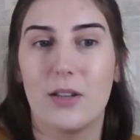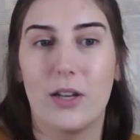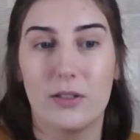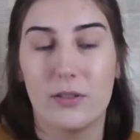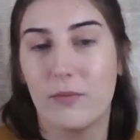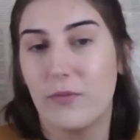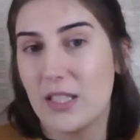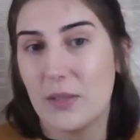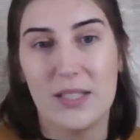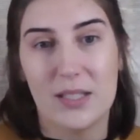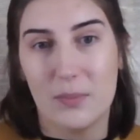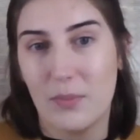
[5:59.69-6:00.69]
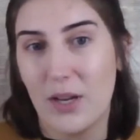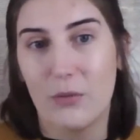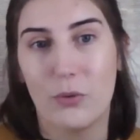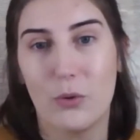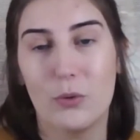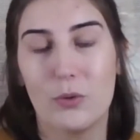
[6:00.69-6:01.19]
and vitamins and
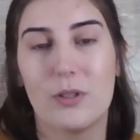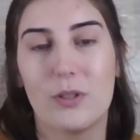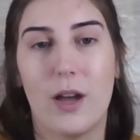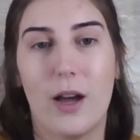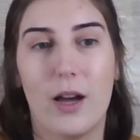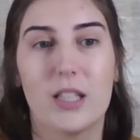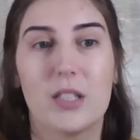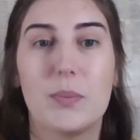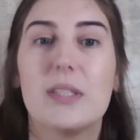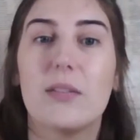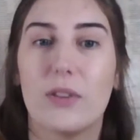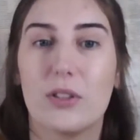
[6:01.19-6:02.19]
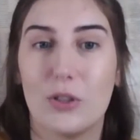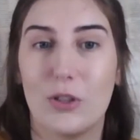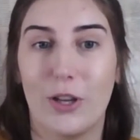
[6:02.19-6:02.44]
minerals that are specific to